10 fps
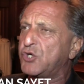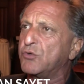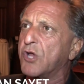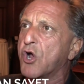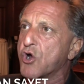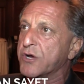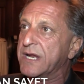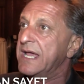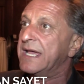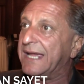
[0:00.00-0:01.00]
you learn,
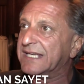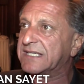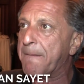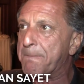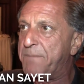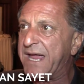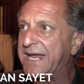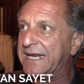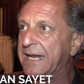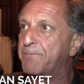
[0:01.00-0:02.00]
is
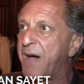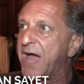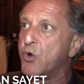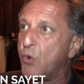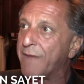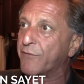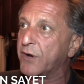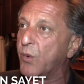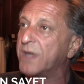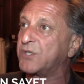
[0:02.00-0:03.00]
bigoted by whoever
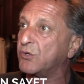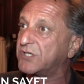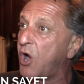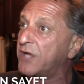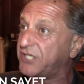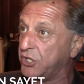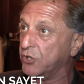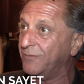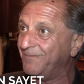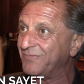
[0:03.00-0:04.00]
it was who taught you.